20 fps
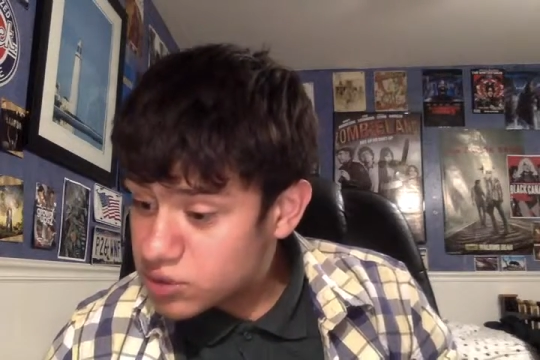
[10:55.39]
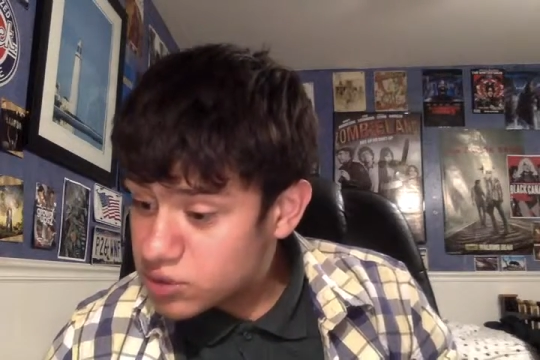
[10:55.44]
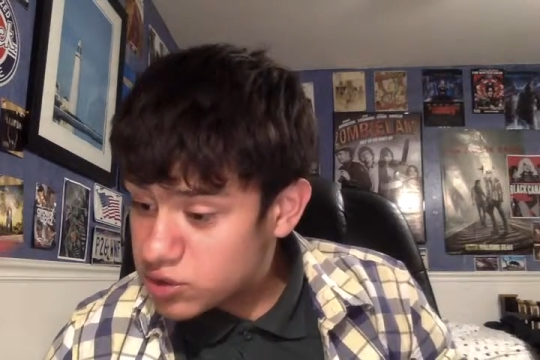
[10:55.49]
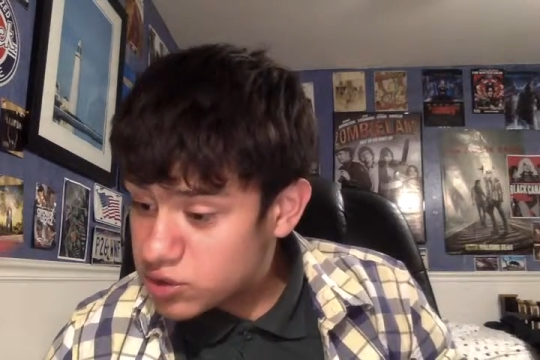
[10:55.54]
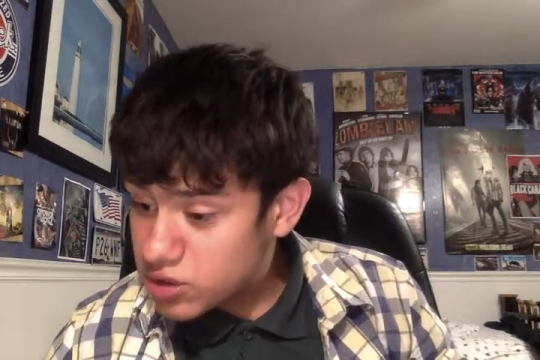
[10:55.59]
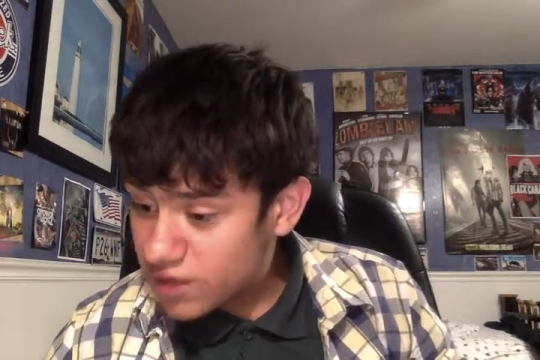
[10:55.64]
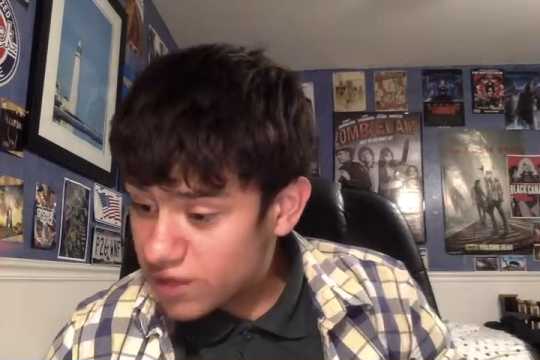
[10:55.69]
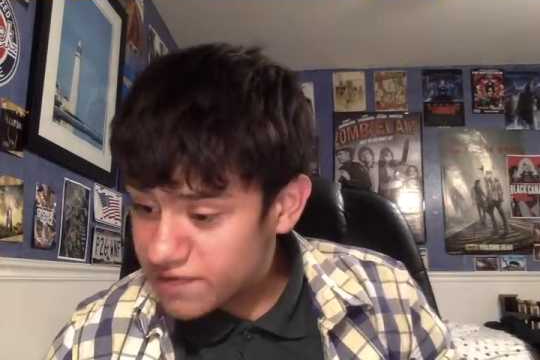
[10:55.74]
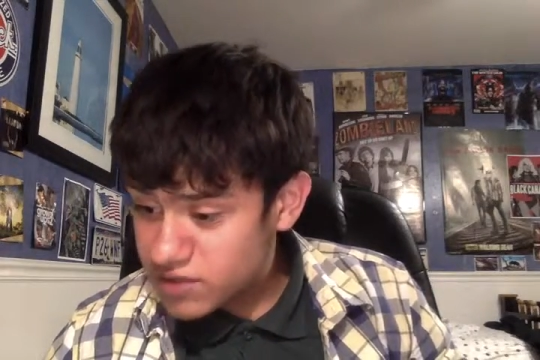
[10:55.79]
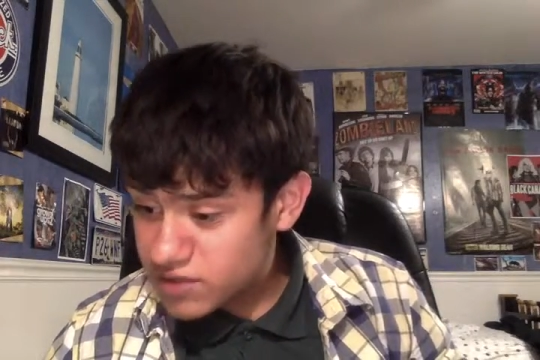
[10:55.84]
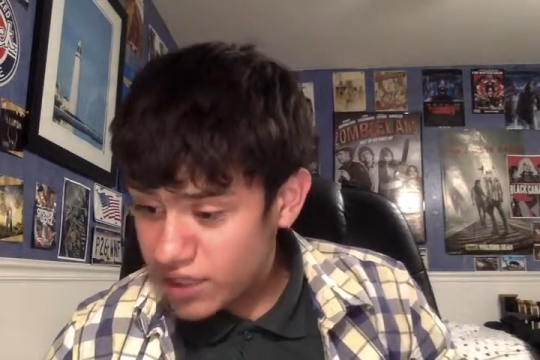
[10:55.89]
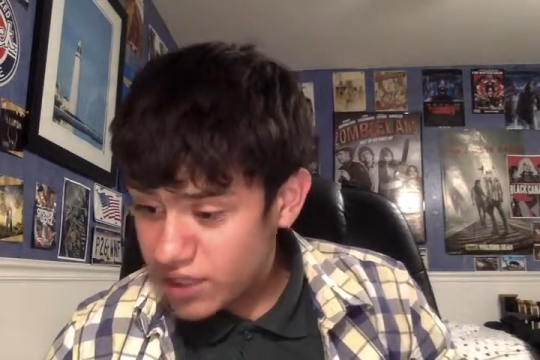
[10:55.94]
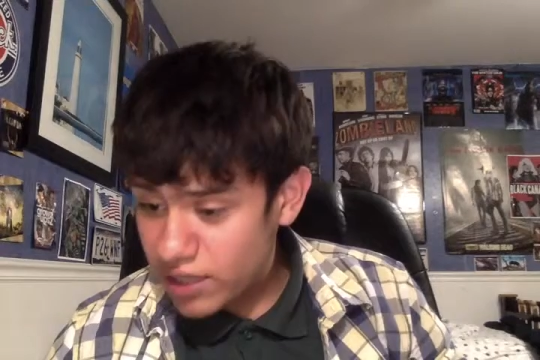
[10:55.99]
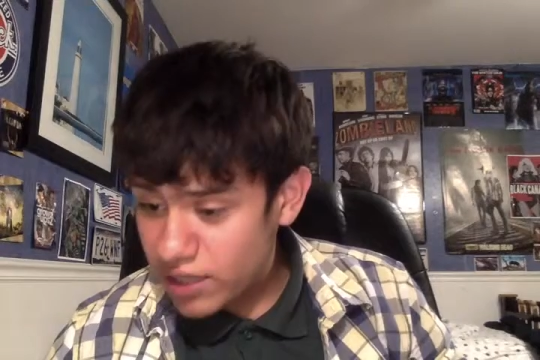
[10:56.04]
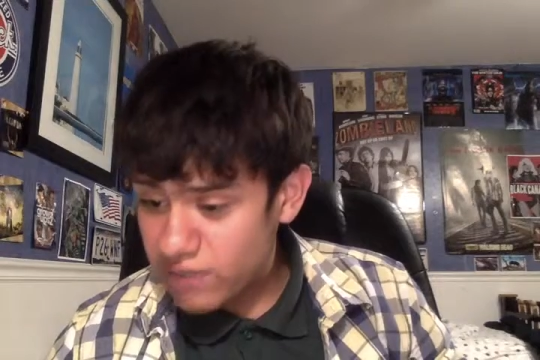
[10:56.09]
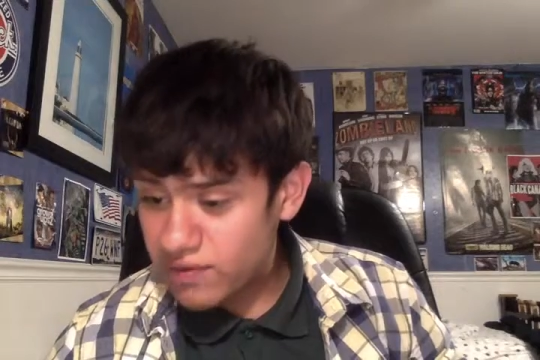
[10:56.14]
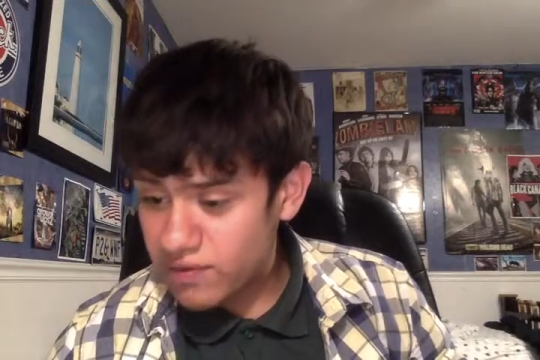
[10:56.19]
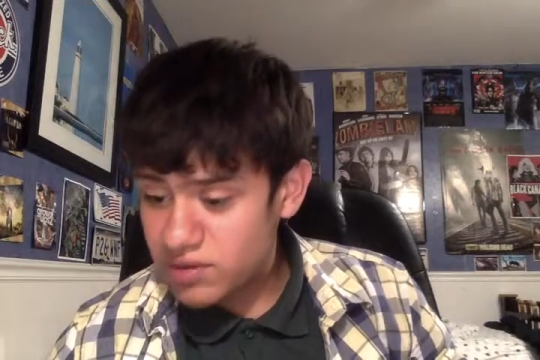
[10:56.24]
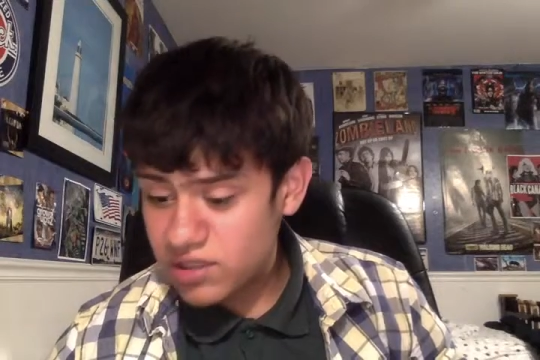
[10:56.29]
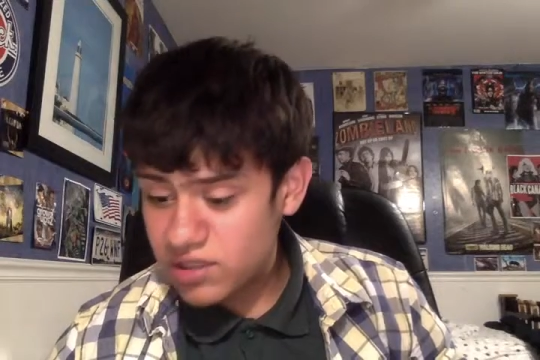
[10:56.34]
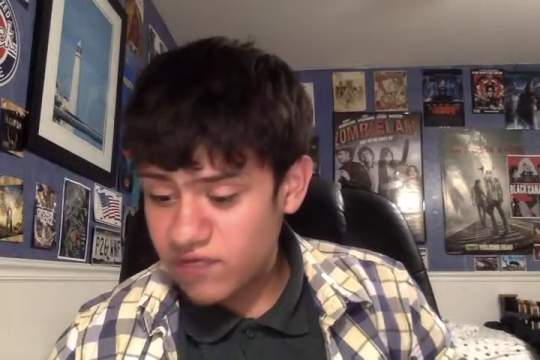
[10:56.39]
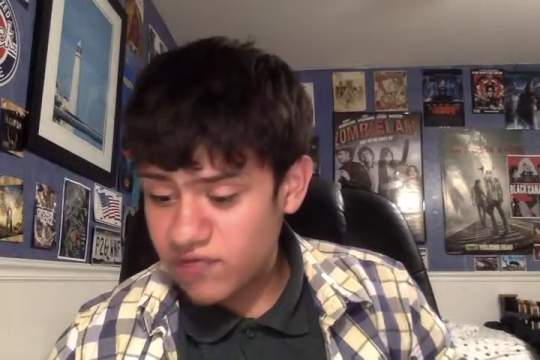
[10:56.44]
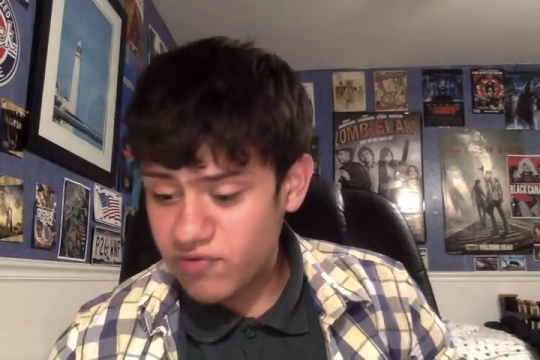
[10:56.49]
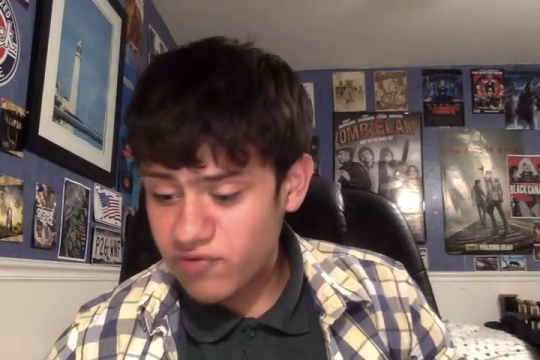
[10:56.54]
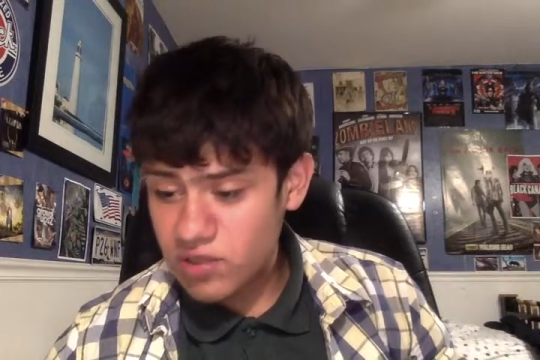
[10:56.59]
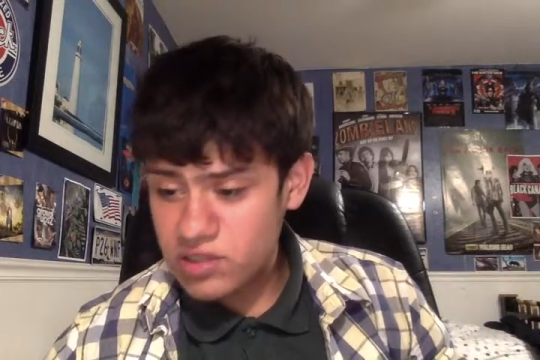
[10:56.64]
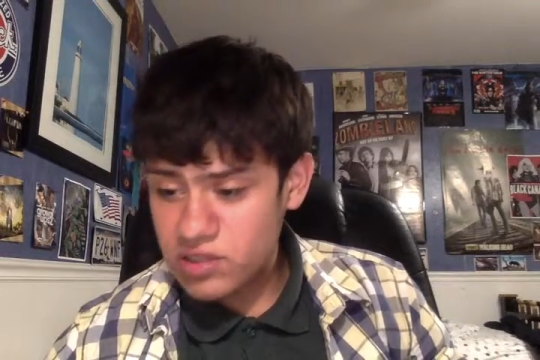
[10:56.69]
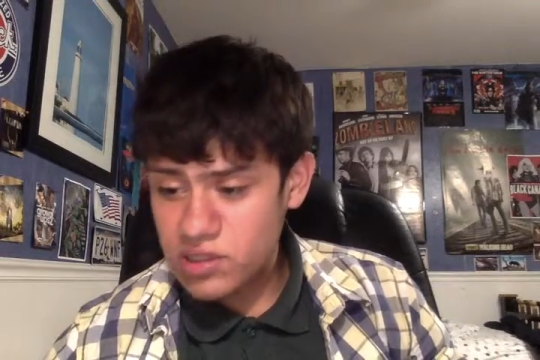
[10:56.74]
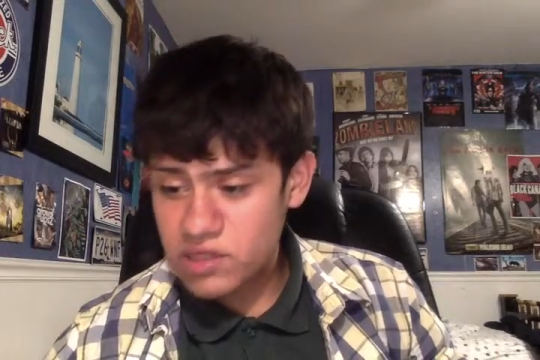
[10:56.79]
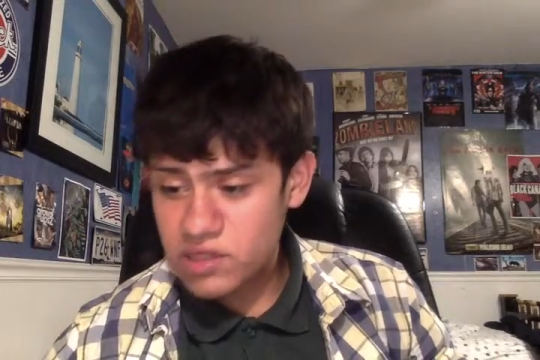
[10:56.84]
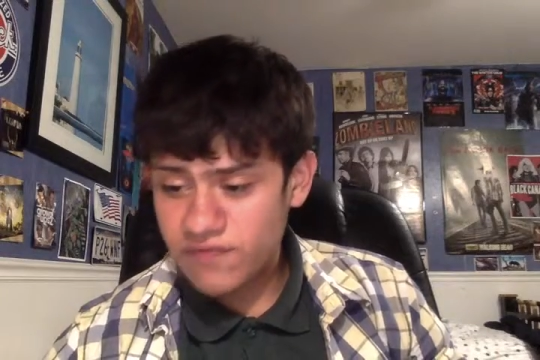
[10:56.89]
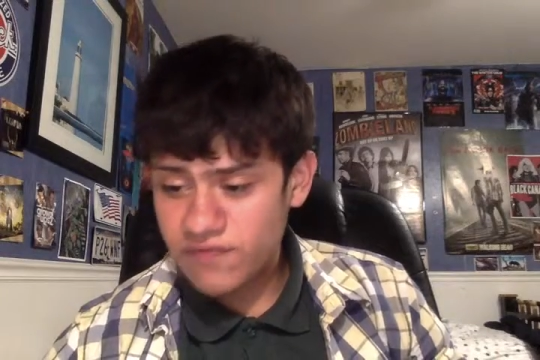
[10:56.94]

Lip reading: Jeff Jeffries is